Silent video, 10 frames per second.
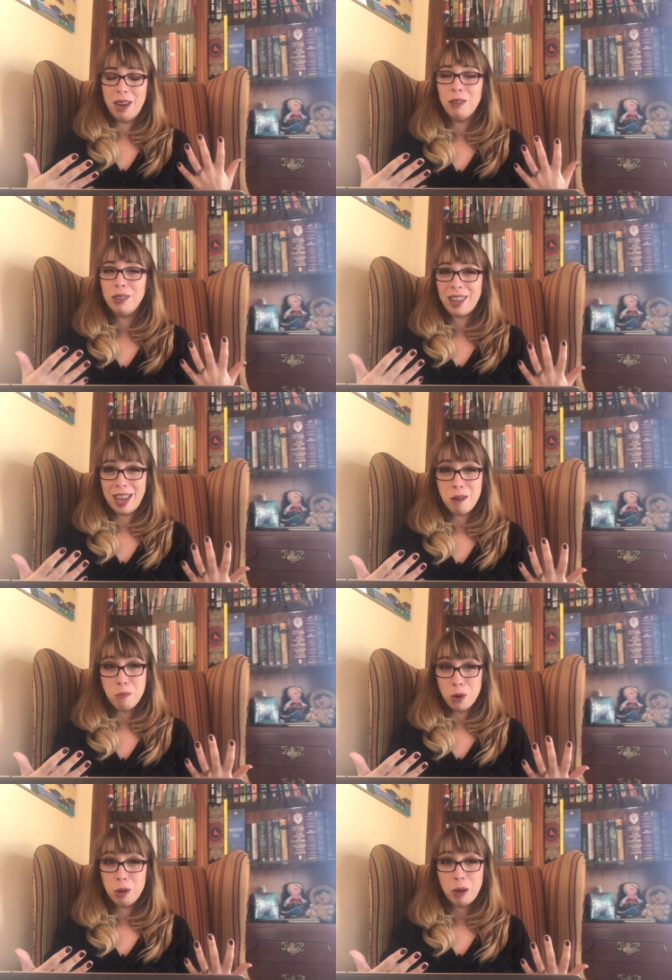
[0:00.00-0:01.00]
I was kind of
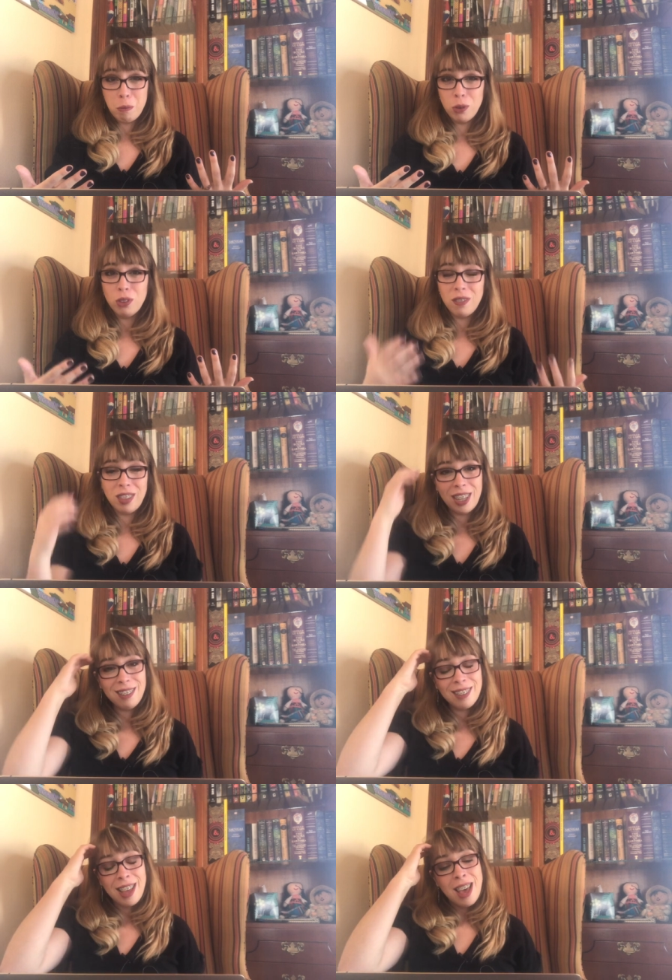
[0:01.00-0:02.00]
bored by most of
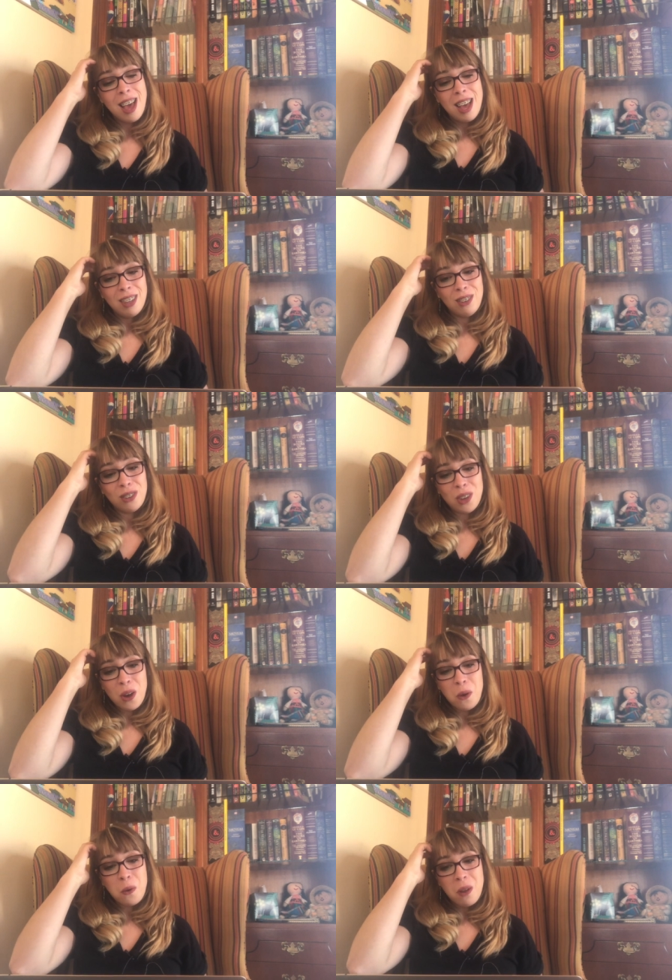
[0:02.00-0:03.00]
these.
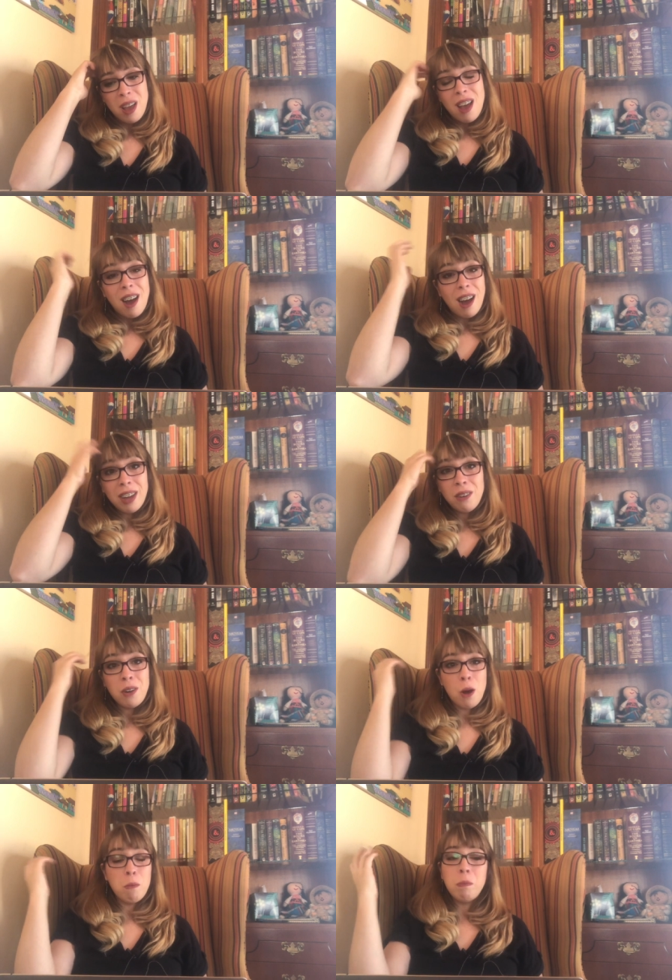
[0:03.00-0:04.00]
So I don't
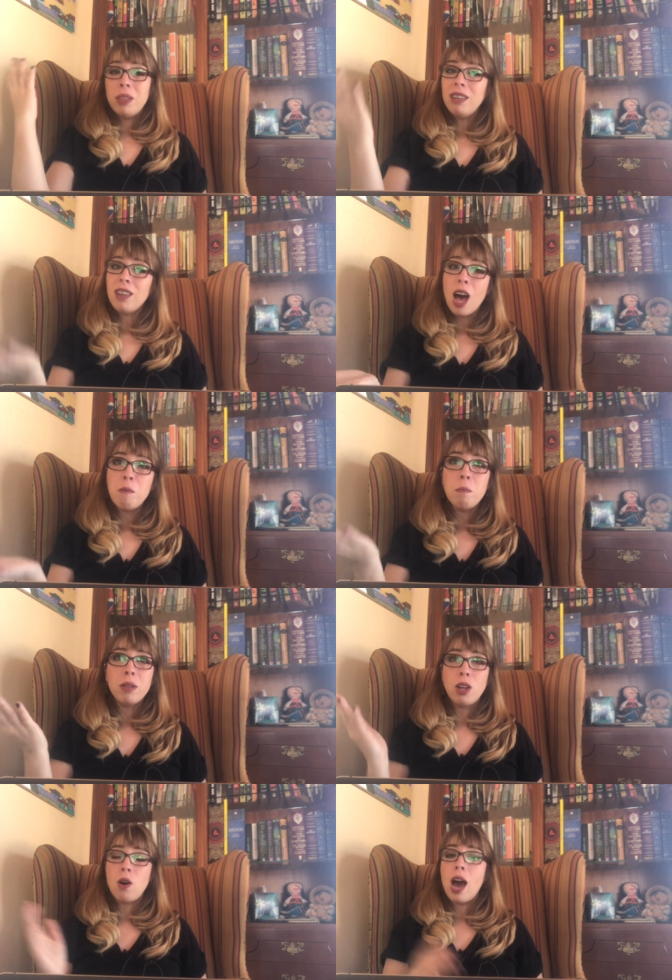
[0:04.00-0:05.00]
know, but please comment
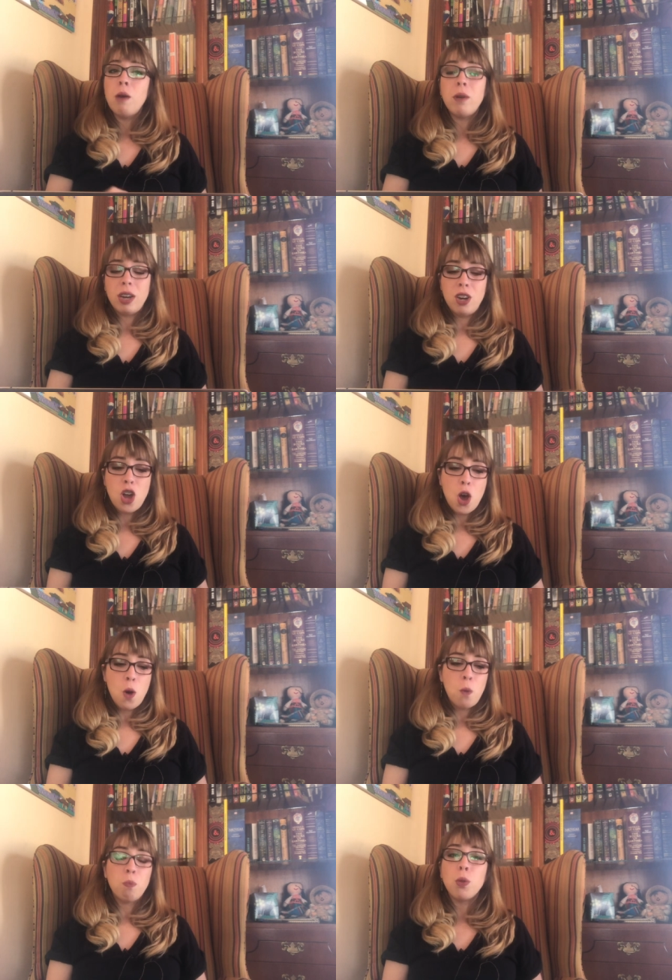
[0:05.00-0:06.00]
below. I want to
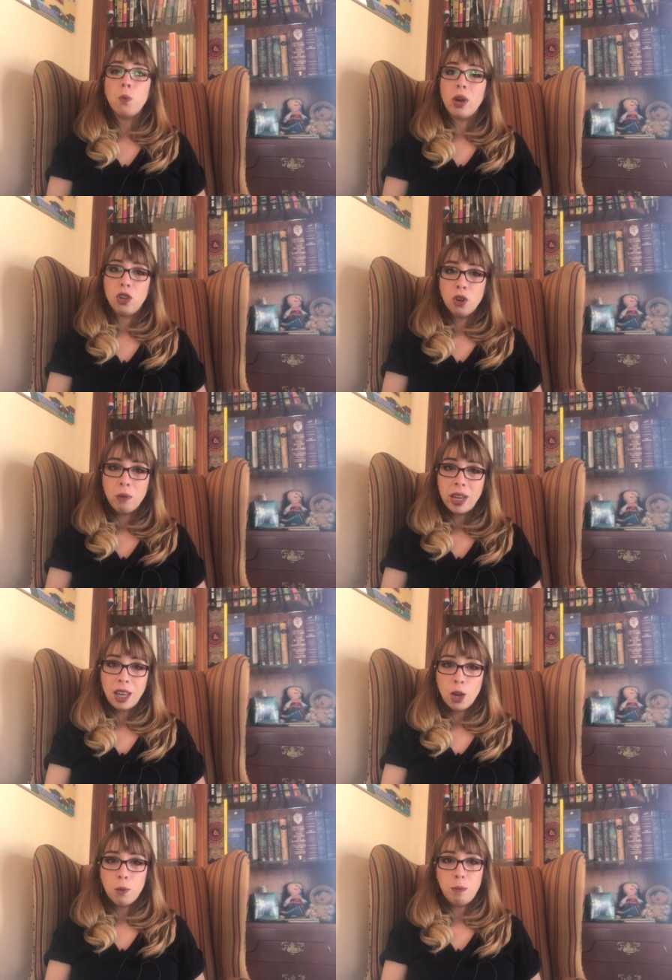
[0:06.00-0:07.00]
know what your
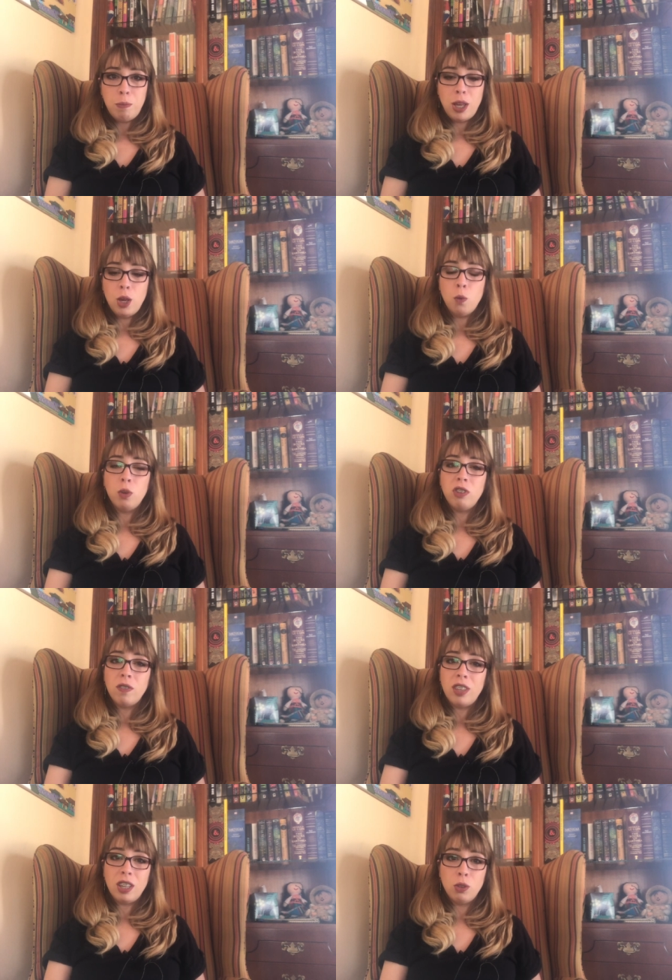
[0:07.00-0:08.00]
ranking would be, which
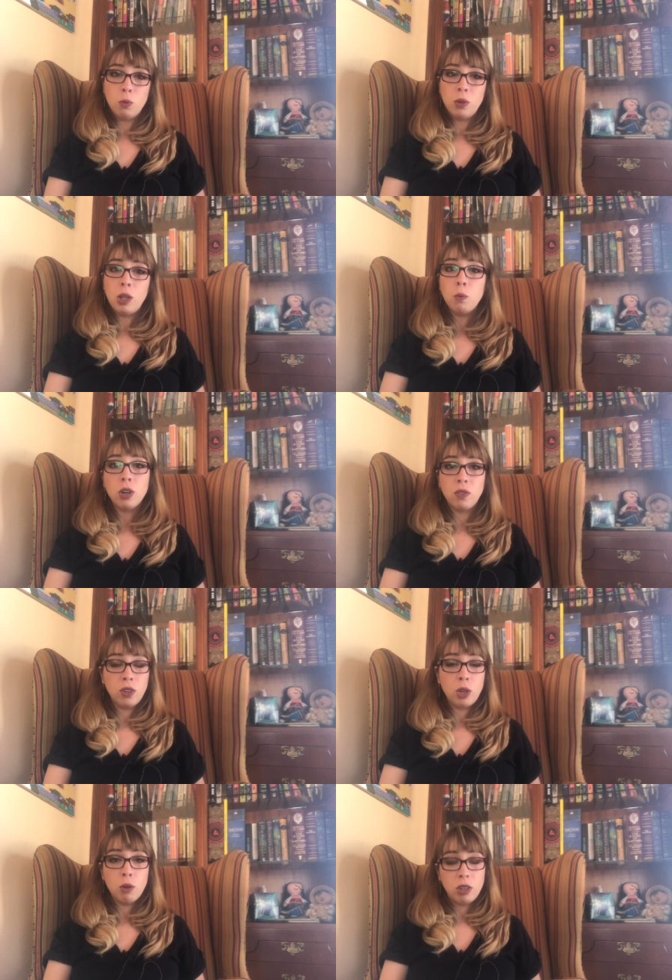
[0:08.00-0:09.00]
of these really worked
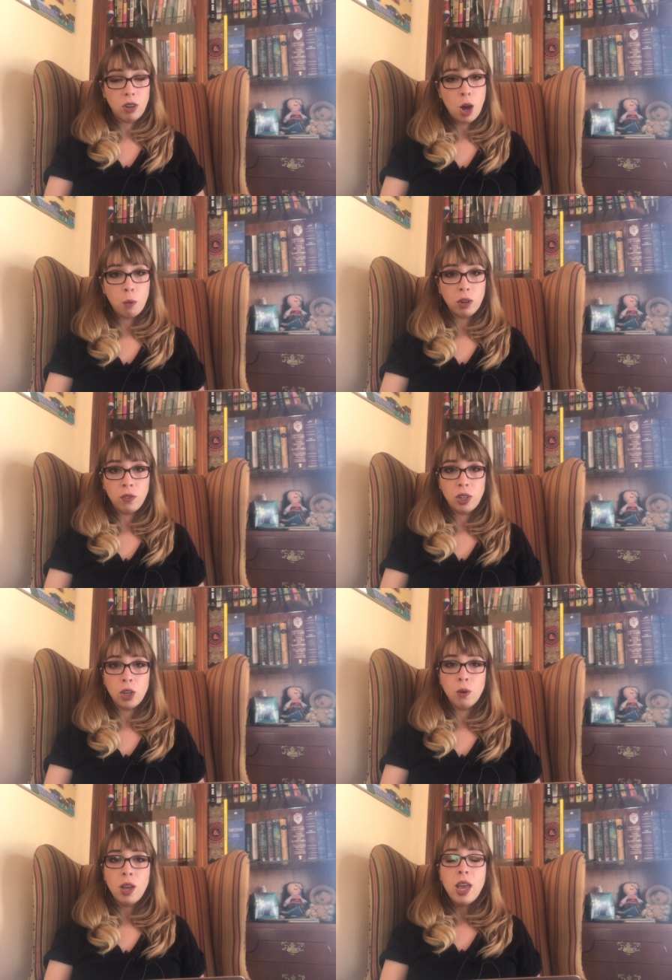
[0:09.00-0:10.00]
for you or did not work for
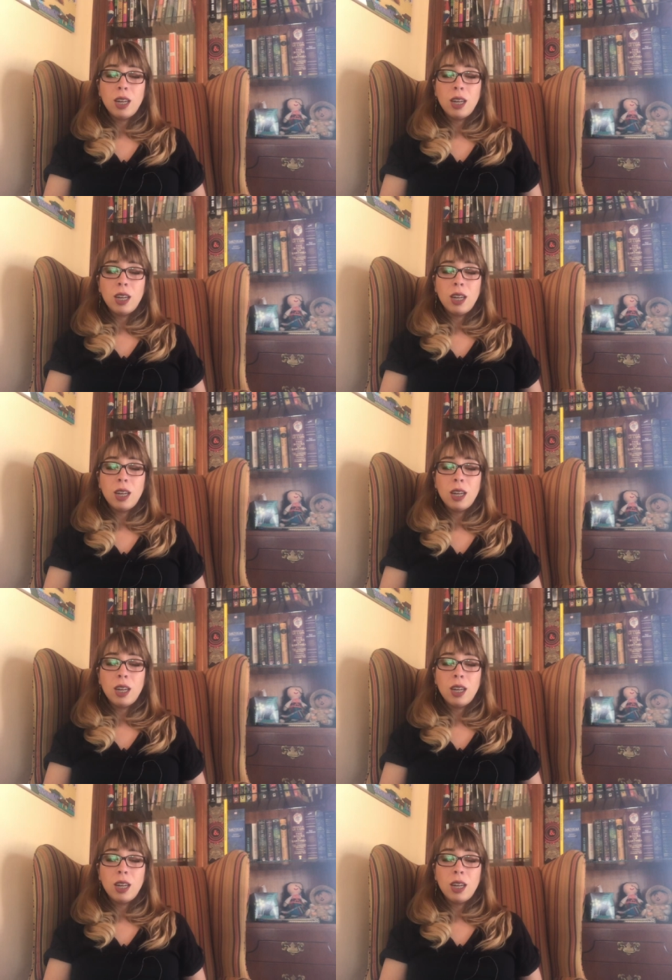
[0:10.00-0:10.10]
you.